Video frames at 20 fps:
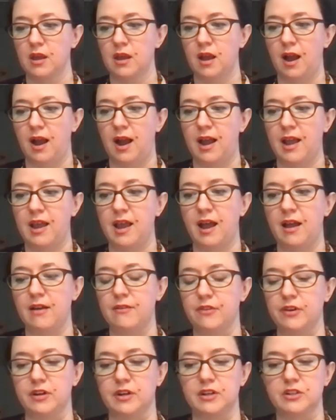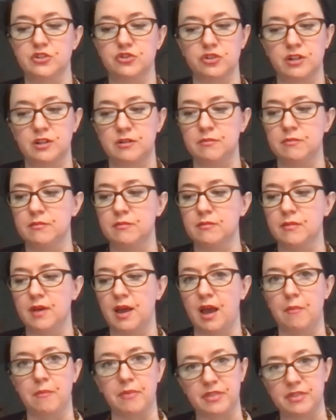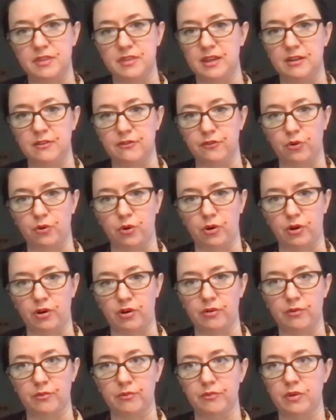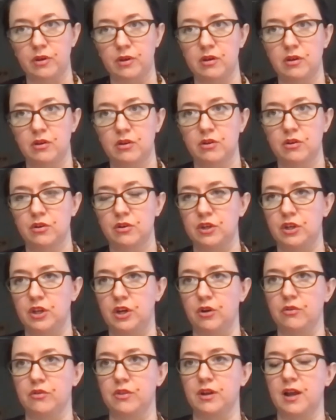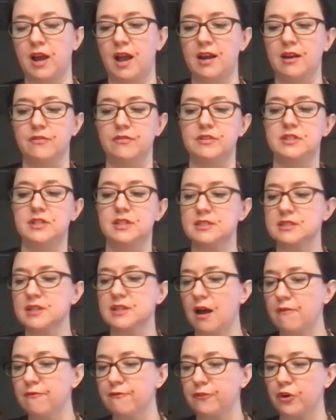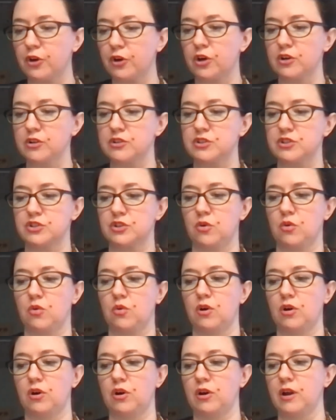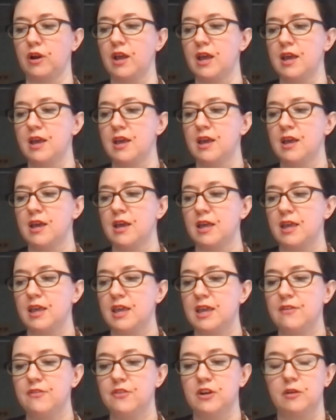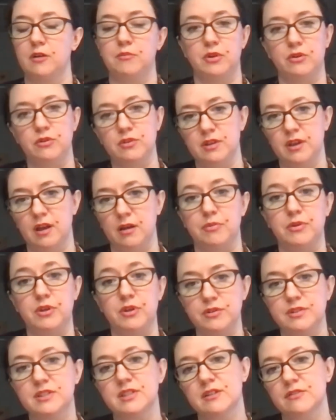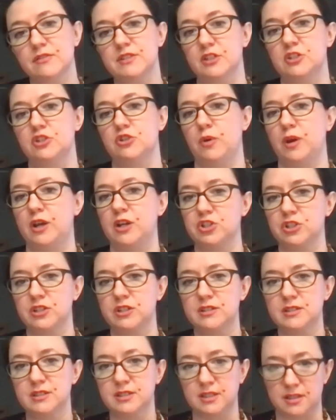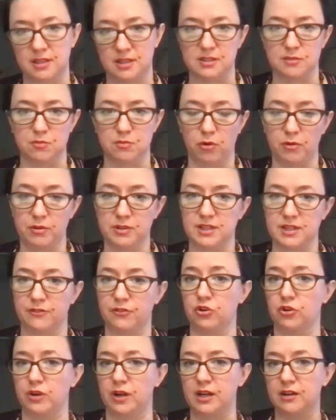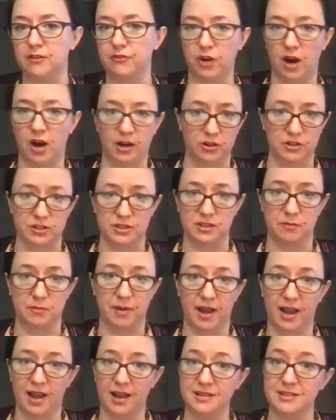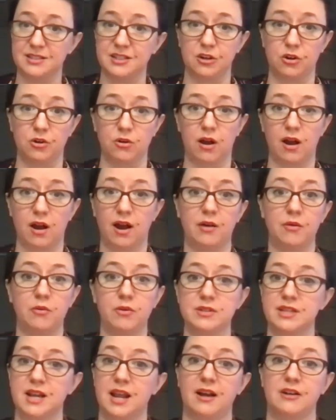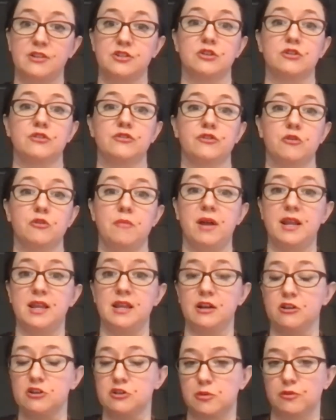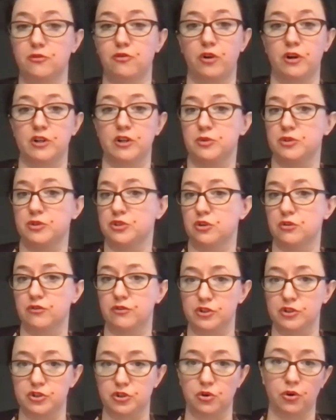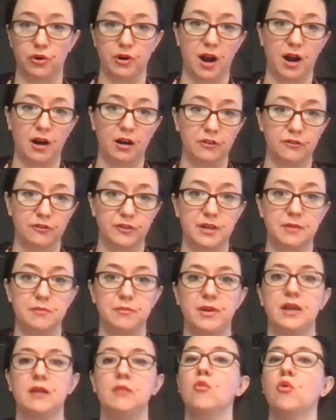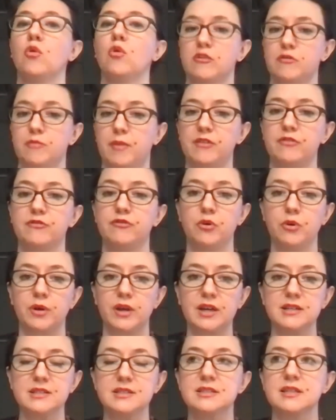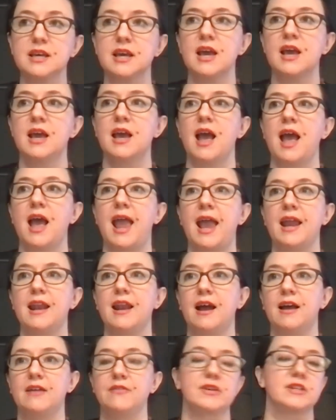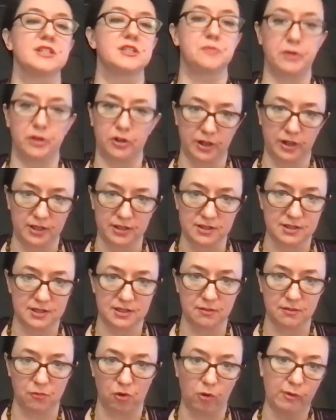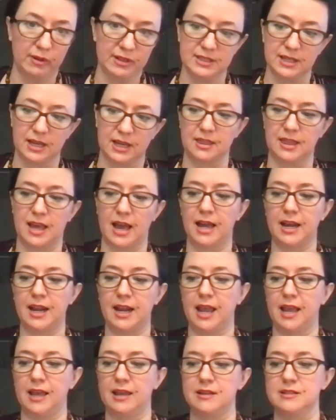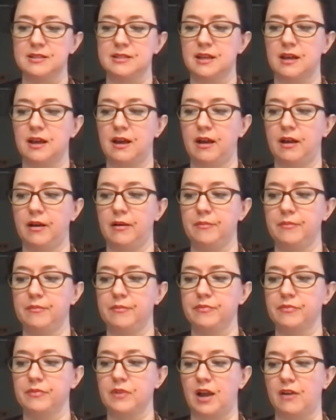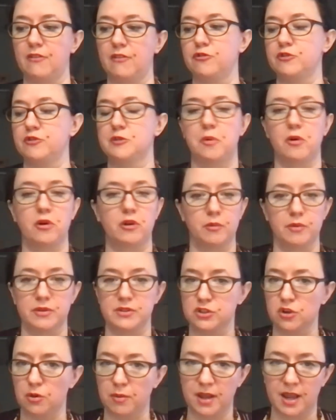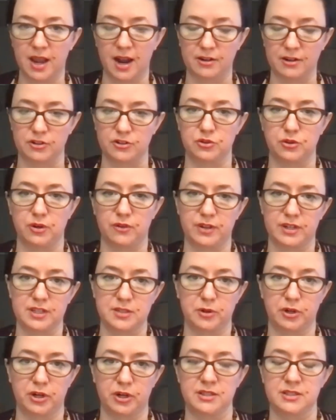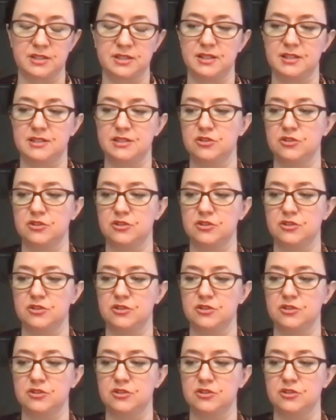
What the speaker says: I have an extreme empathy for, the kind of discomfort or even abusive situations that these moments have created for actors in the past. I was an actor for many years before I switched over to choreography being more of my focus. And I've experienced moments like that. And I've spoken with so many actors who have experienced it.